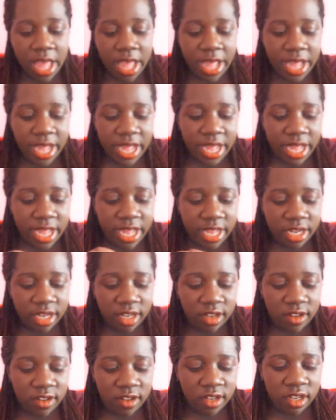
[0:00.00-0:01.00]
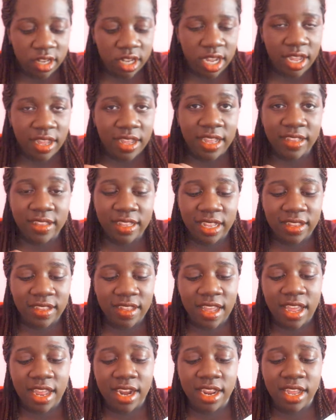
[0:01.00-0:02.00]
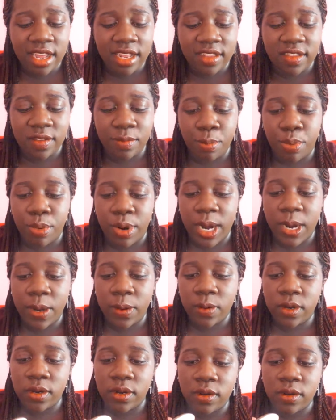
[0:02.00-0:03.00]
And as I said, it's brown.